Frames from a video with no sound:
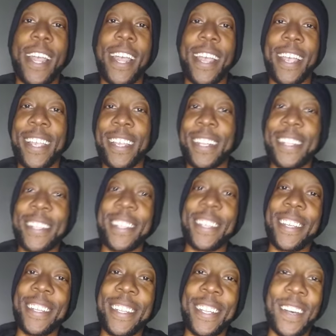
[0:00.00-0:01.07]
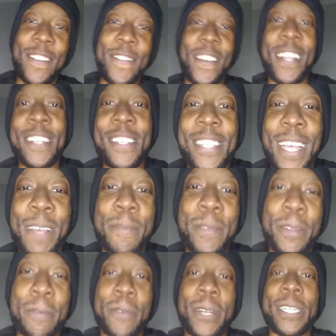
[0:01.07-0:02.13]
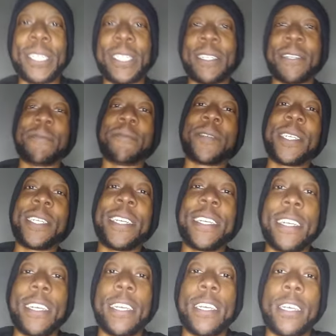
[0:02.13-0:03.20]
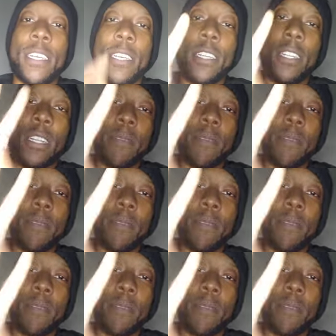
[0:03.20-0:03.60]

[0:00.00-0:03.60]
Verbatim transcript: Don't fall into that peer pressure. Number two reason,